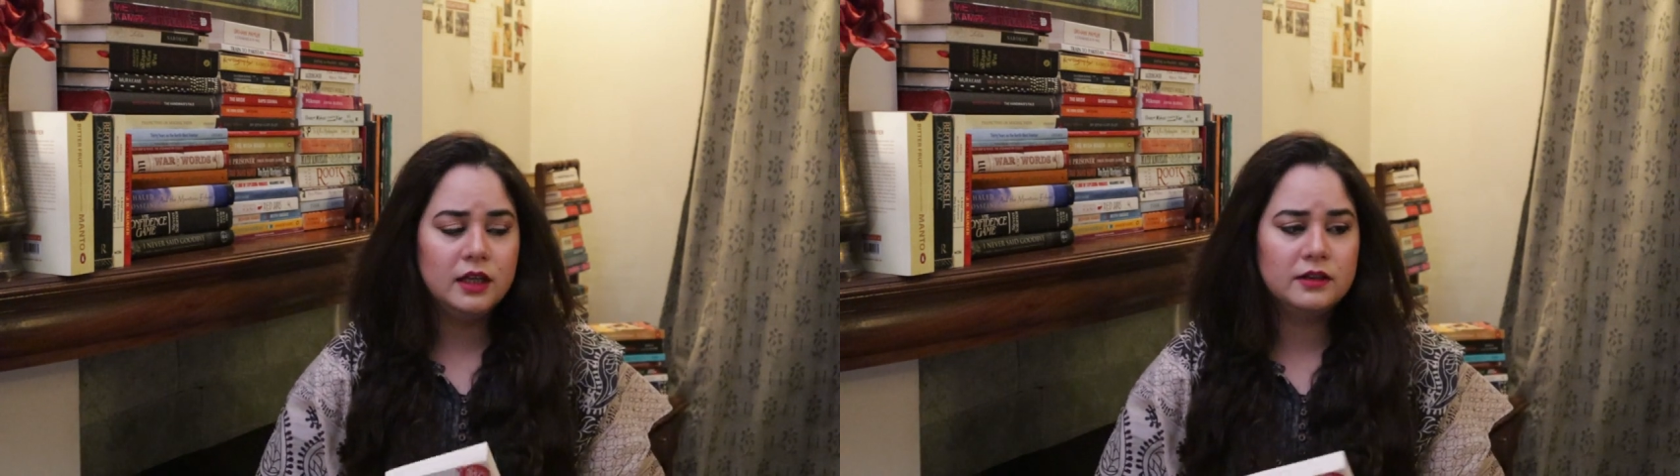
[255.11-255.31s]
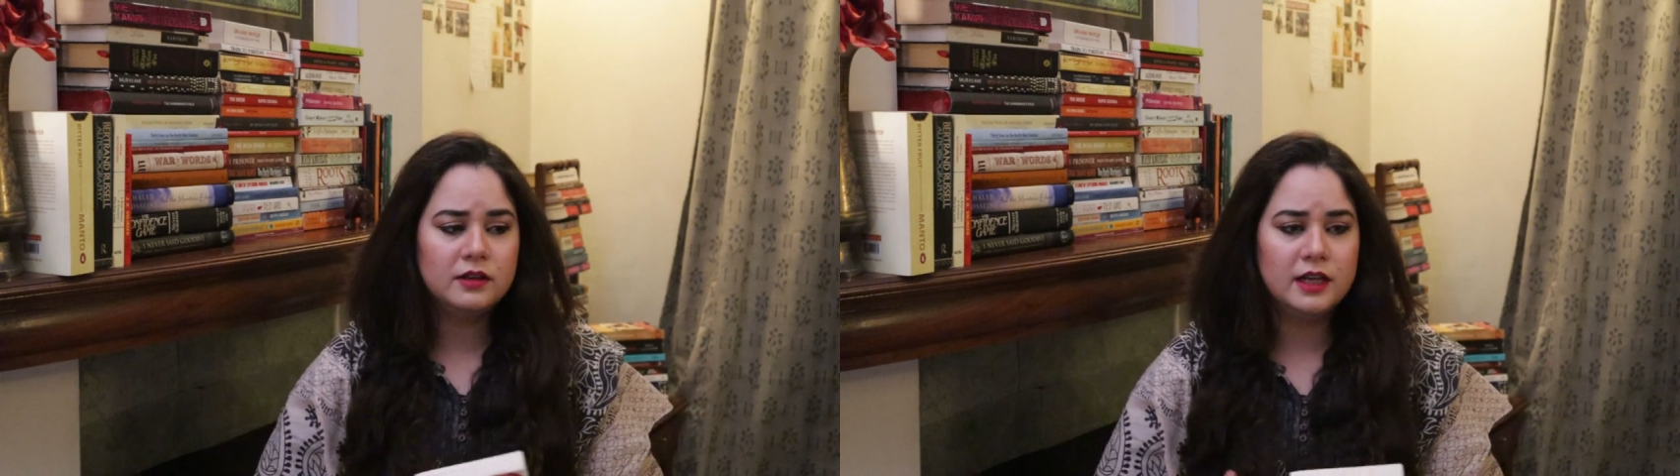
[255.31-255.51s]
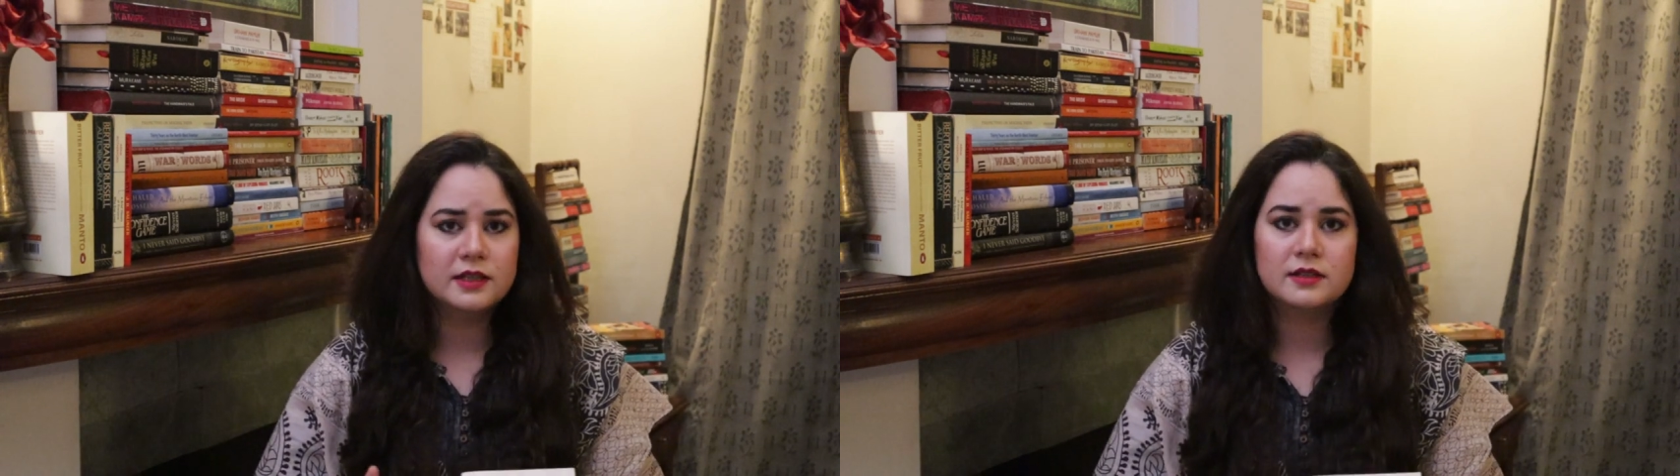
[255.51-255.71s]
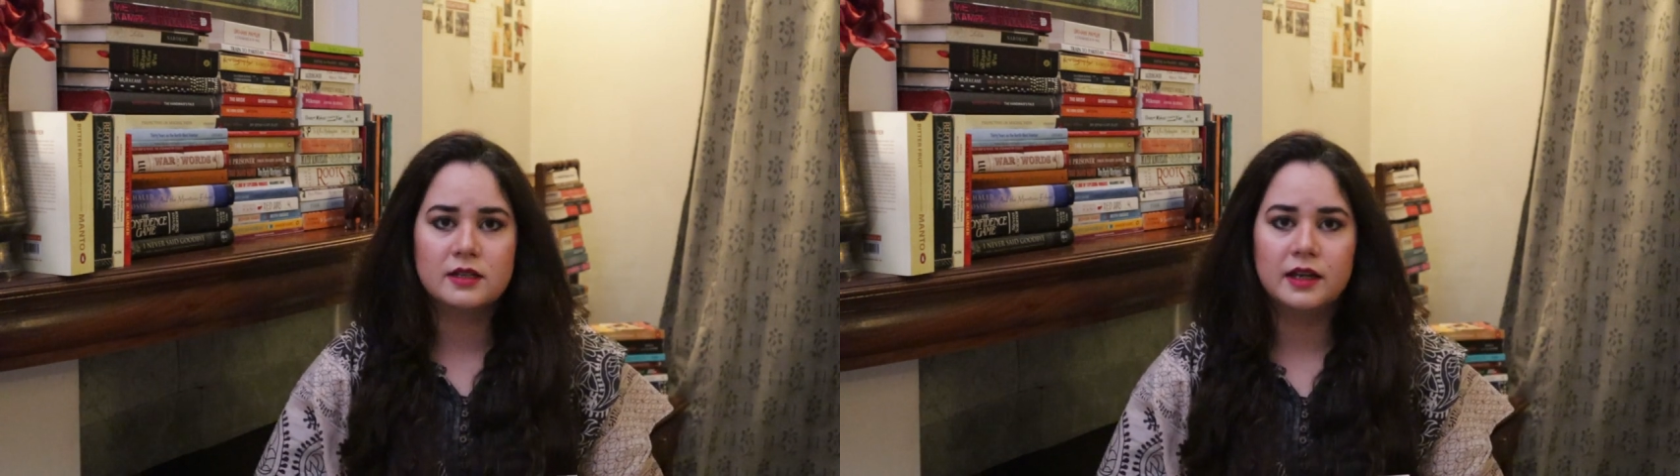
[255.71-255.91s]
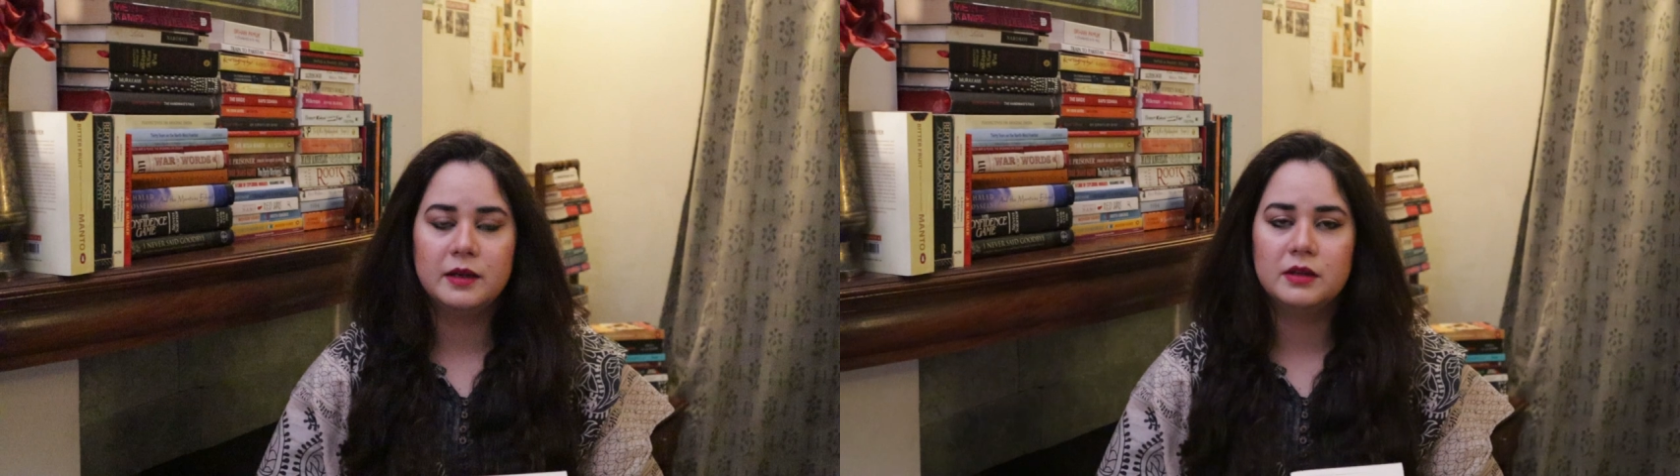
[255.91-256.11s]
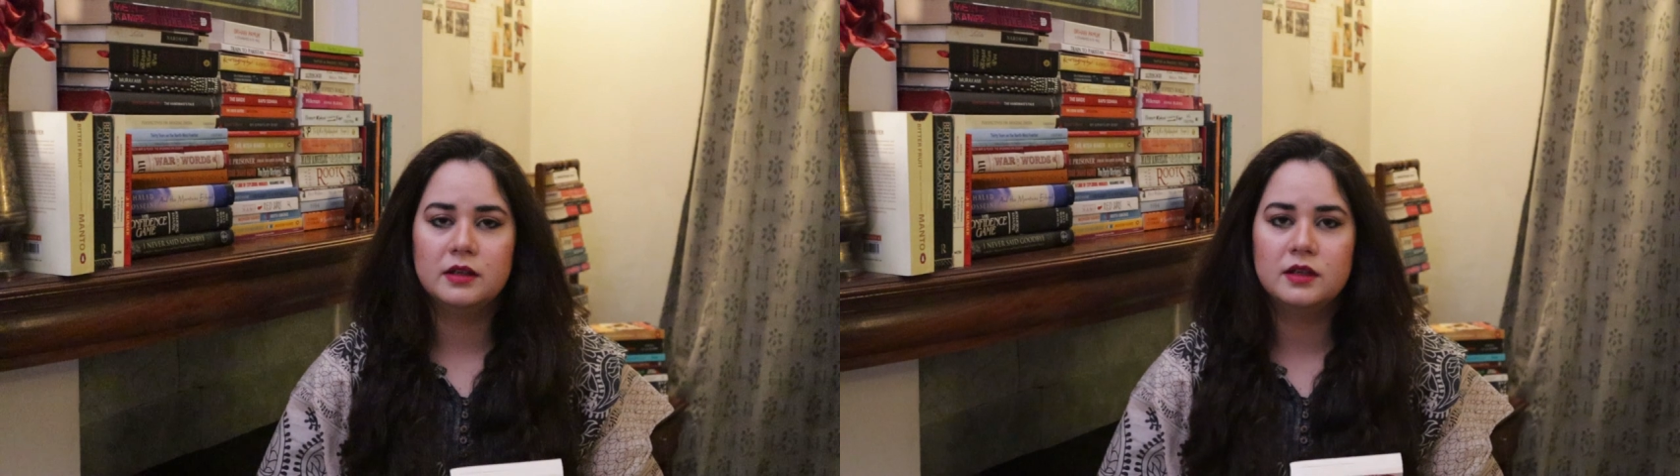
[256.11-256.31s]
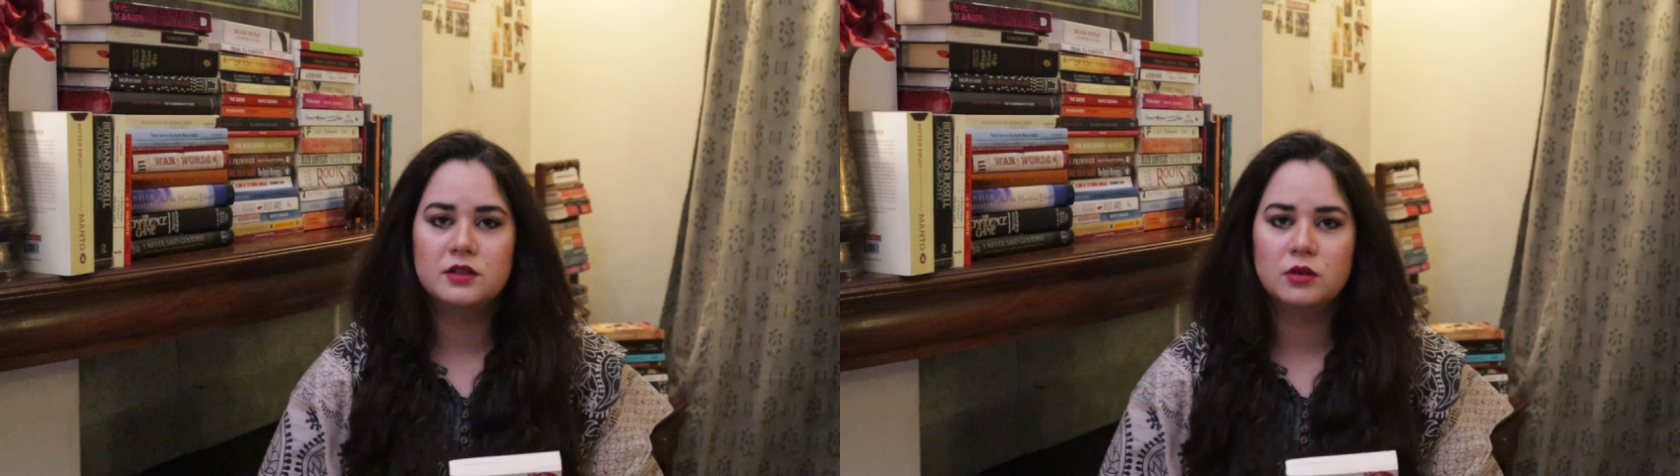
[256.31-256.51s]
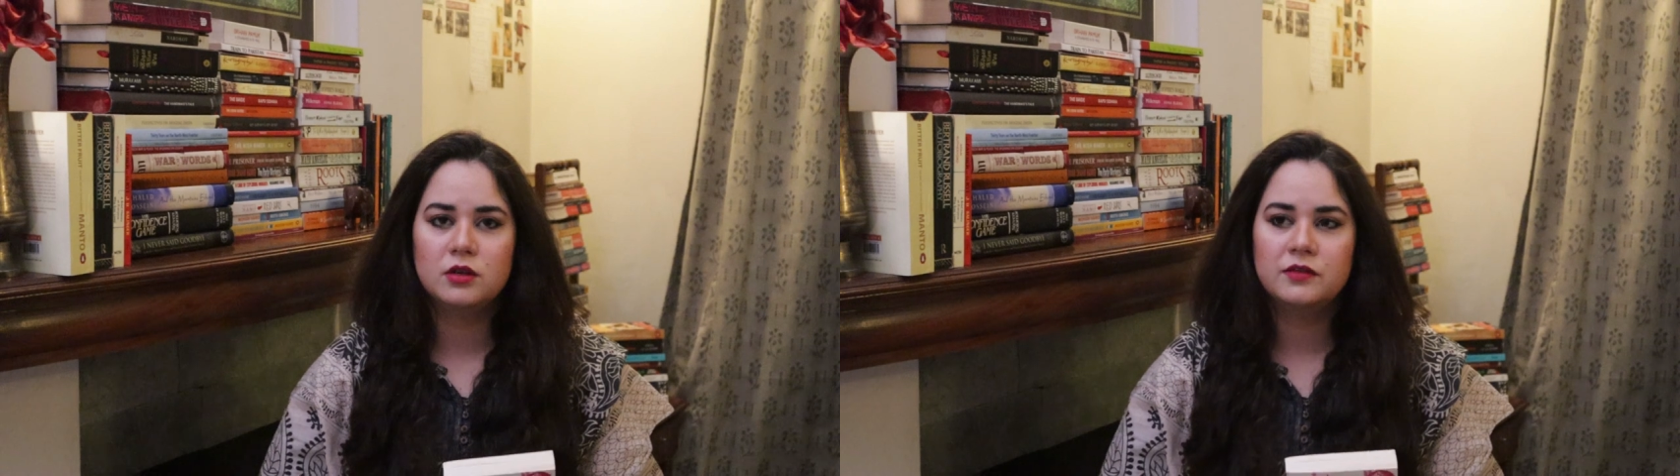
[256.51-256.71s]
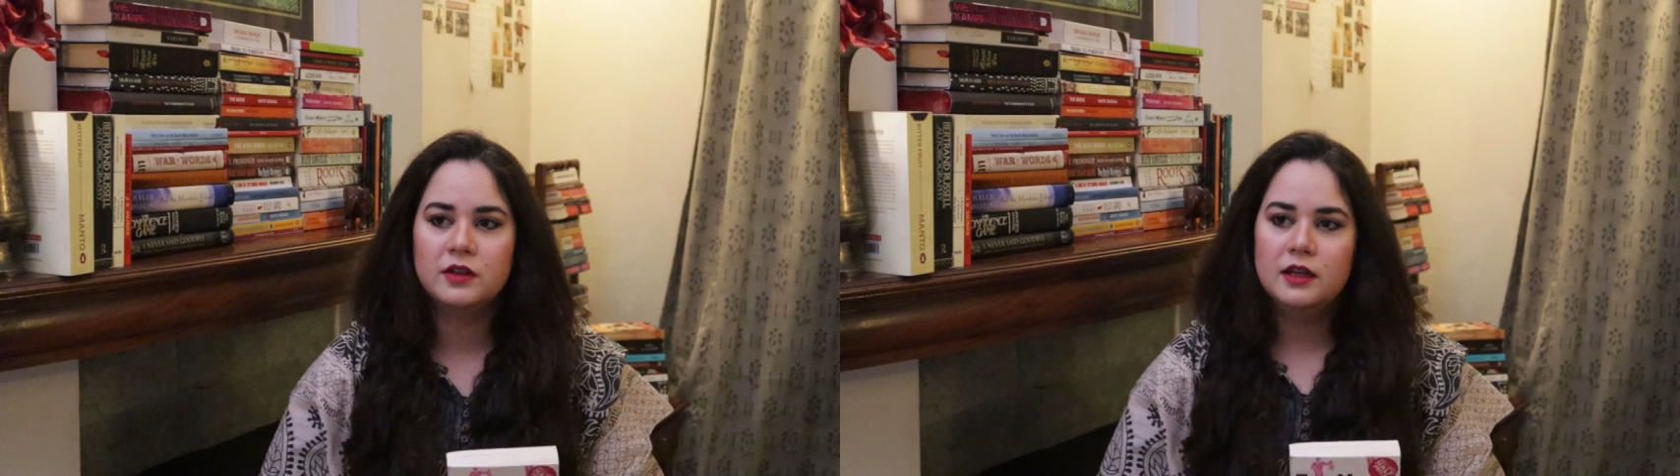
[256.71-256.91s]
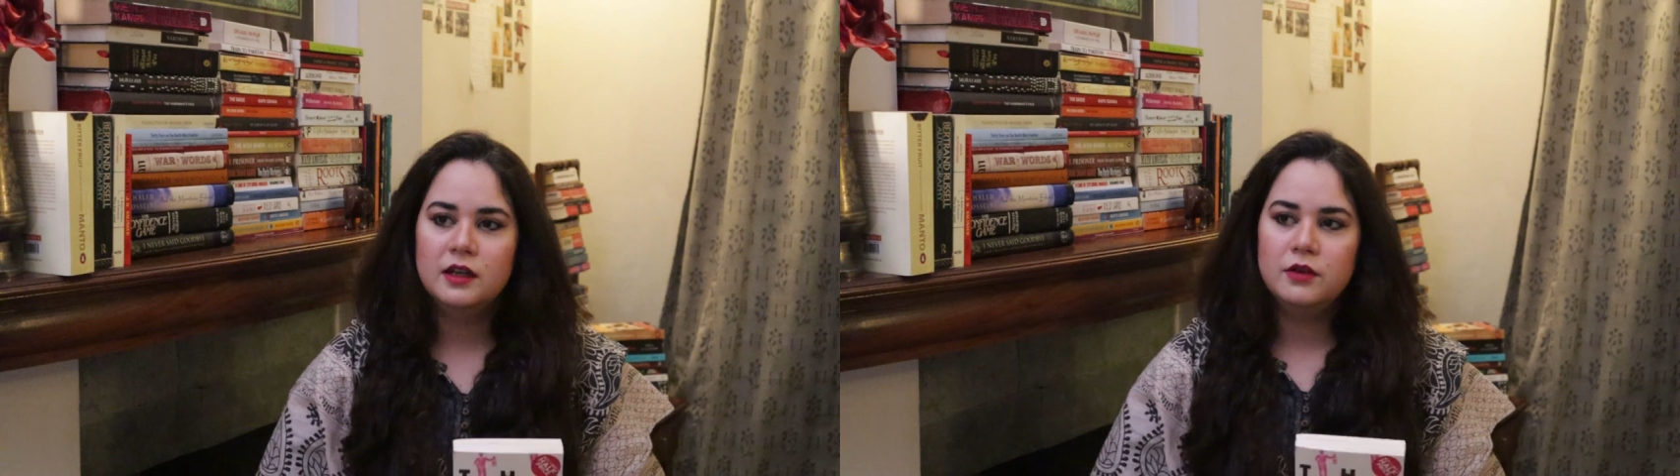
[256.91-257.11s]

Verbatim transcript: in today's time and he sort of